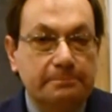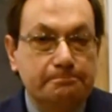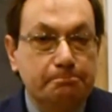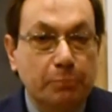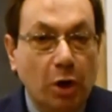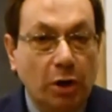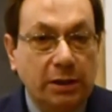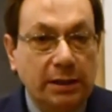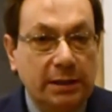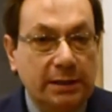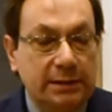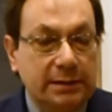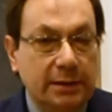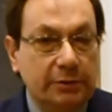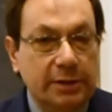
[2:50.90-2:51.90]
model
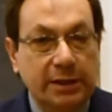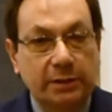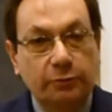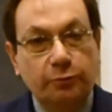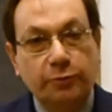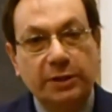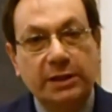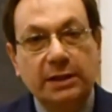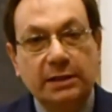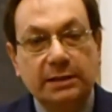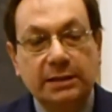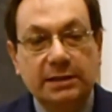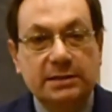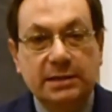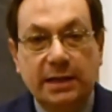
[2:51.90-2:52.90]
it? How can we
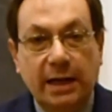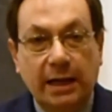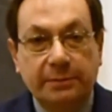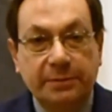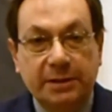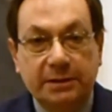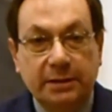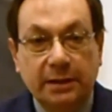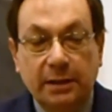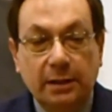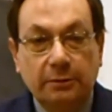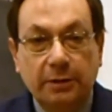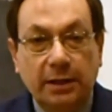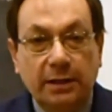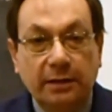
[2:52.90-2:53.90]
describe it?
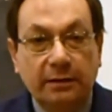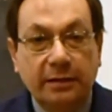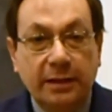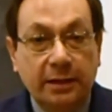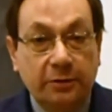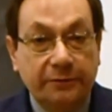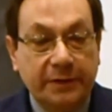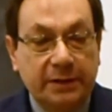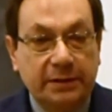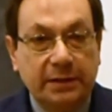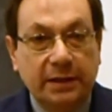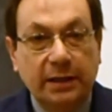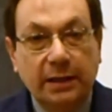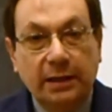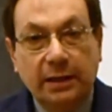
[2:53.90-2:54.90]
Well, think of it.
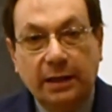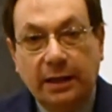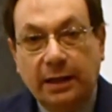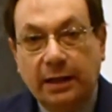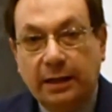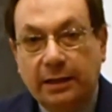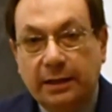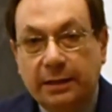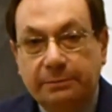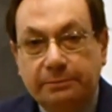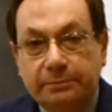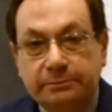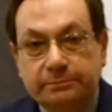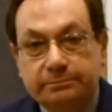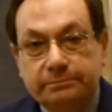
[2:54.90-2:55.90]

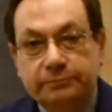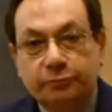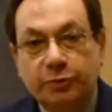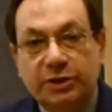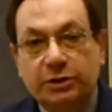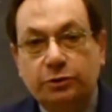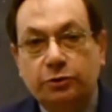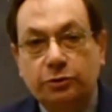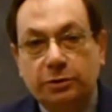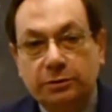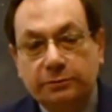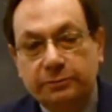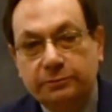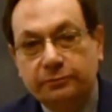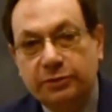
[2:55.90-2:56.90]
We
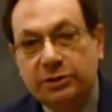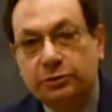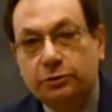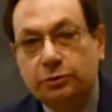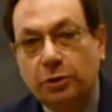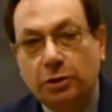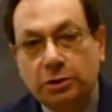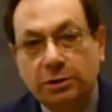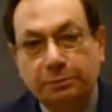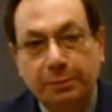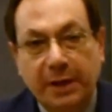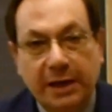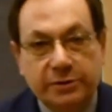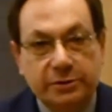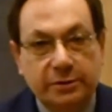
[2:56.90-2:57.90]
do not
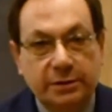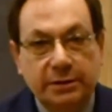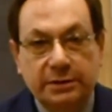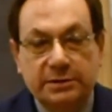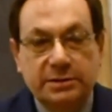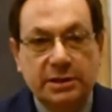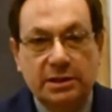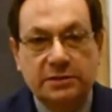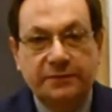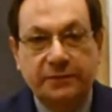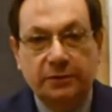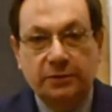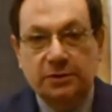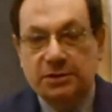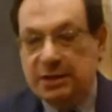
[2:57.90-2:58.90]
measure just
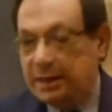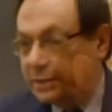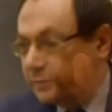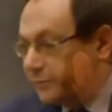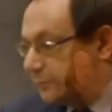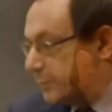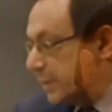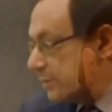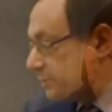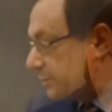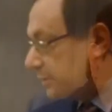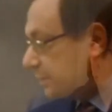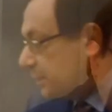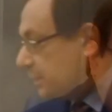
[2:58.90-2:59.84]
for the sake of measuring,